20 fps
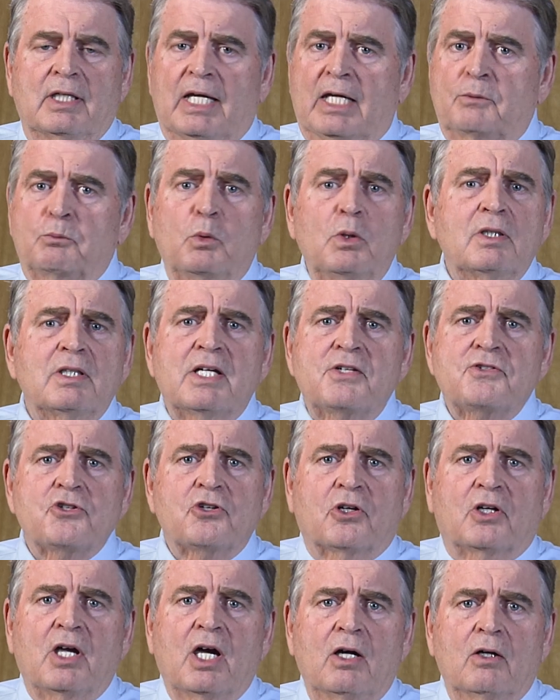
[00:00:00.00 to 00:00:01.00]
and we'll let
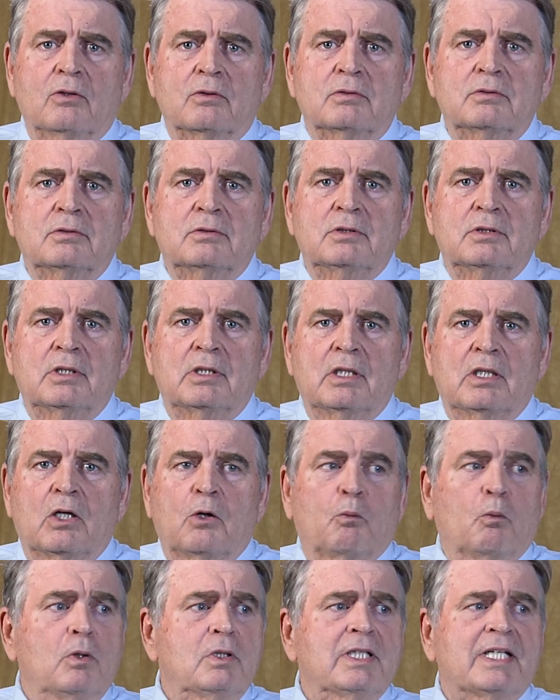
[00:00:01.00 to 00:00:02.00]
you go.
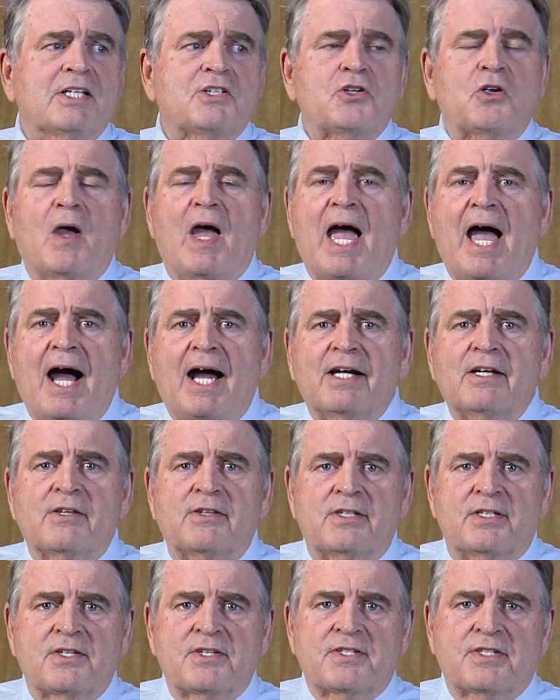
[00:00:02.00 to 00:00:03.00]
We'll get you out of
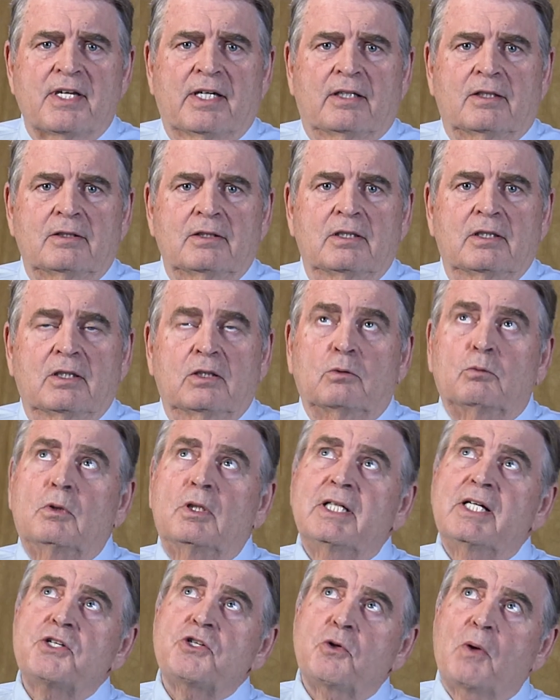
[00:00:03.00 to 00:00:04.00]
this cell. We'll
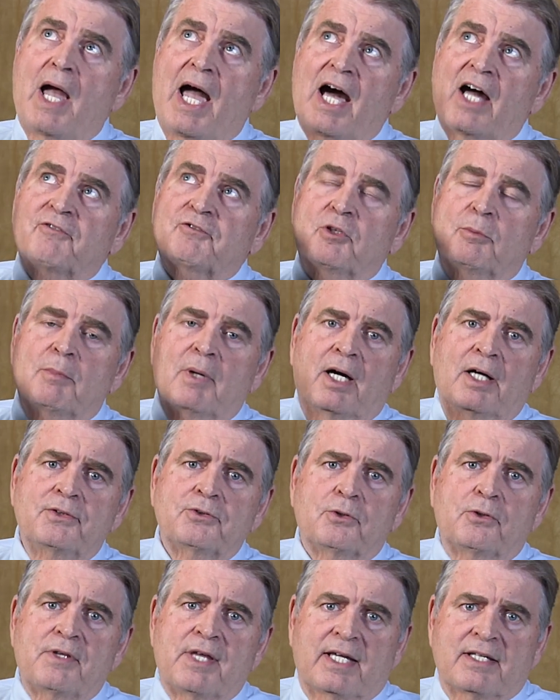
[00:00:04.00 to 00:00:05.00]
get you out from
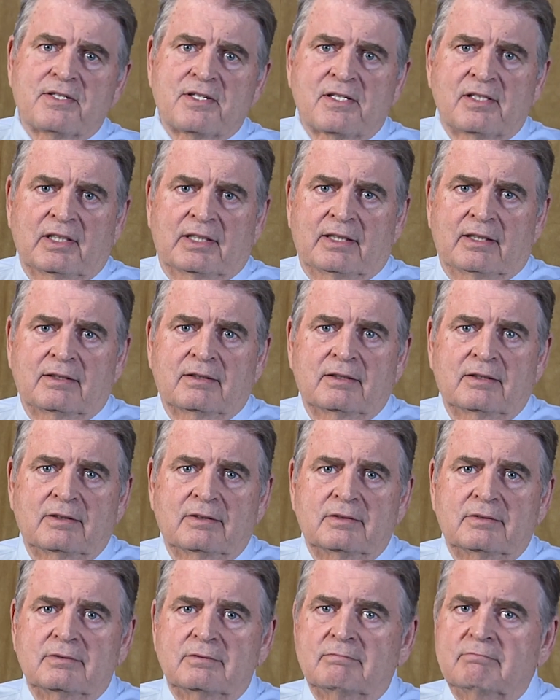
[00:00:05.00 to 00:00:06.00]
under that slit.
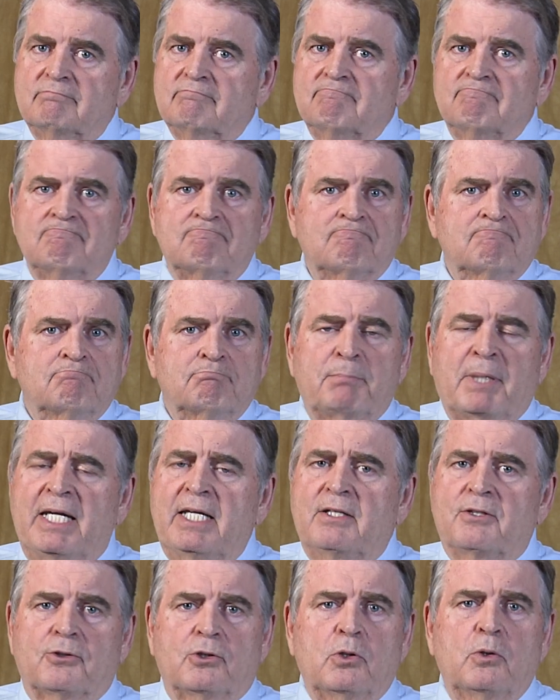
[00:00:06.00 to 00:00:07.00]

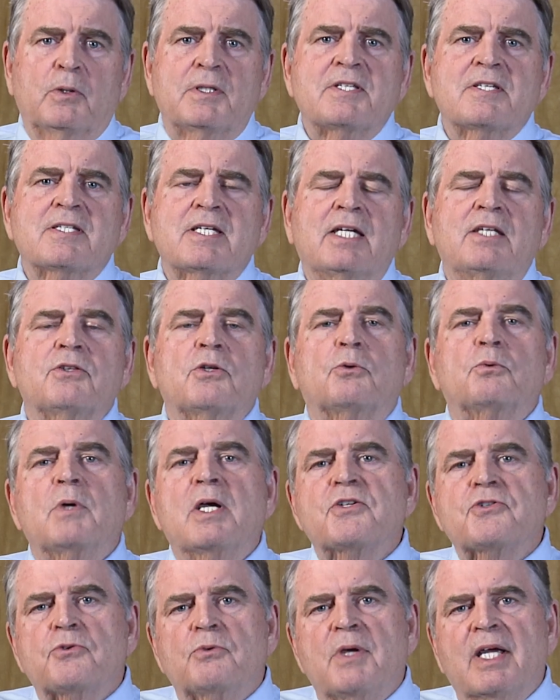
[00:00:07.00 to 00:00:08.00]
Peter, who had seen the
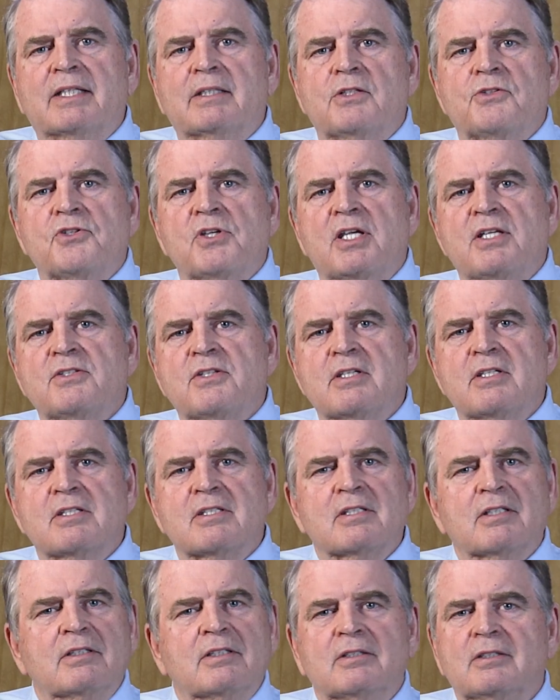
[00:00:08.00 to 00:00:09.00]
resurrected Jesus,